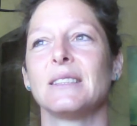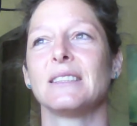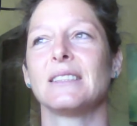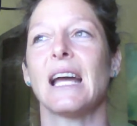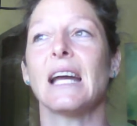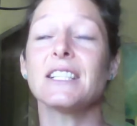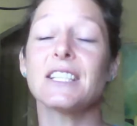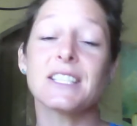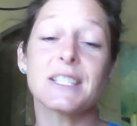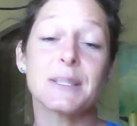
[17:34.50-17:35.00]

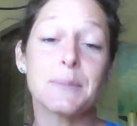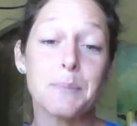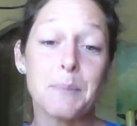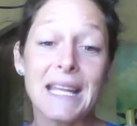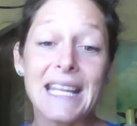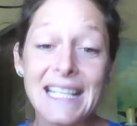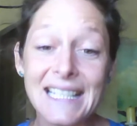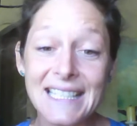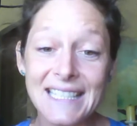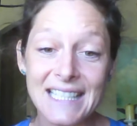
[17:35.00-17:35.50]
That just
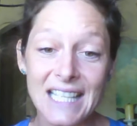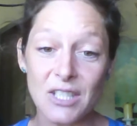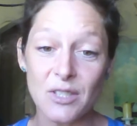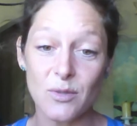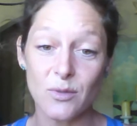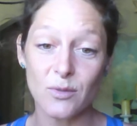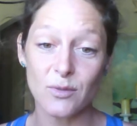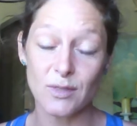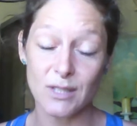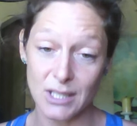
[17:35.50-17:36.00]
means that
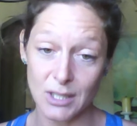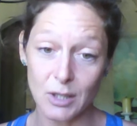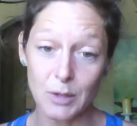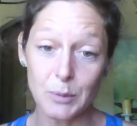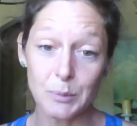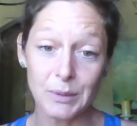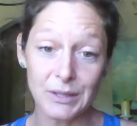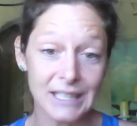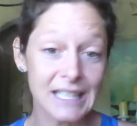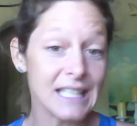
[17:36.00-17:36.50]
you've still
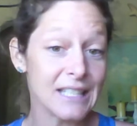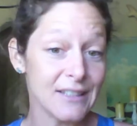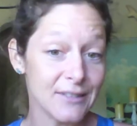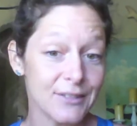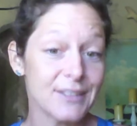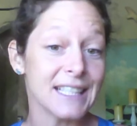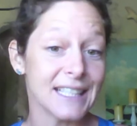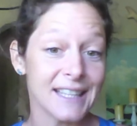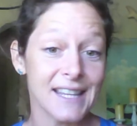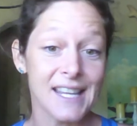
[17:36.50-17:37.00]

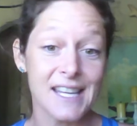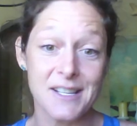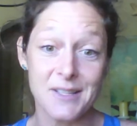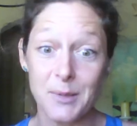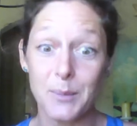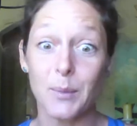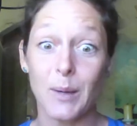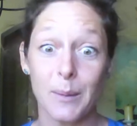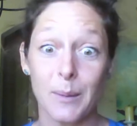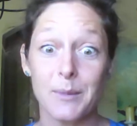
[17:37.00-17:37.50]
believed in thin
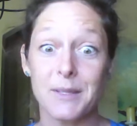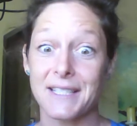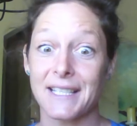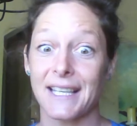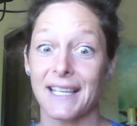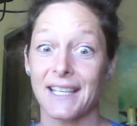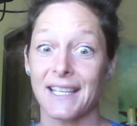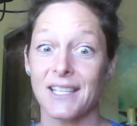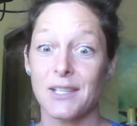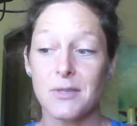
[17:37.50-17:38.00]

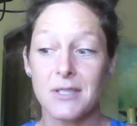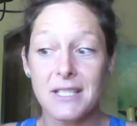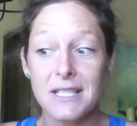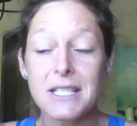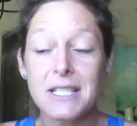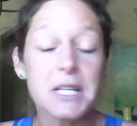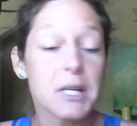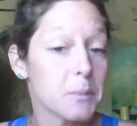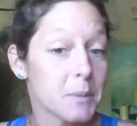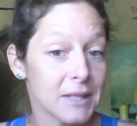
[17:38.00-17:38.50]
supremacy. You still